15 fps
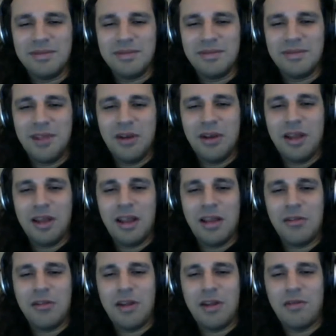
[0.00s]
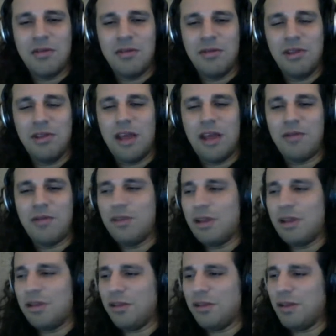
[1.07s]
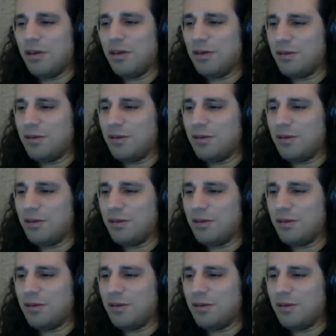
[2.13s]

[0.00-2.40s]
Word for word: Okay, I guess you have to really have to dance, Ivan.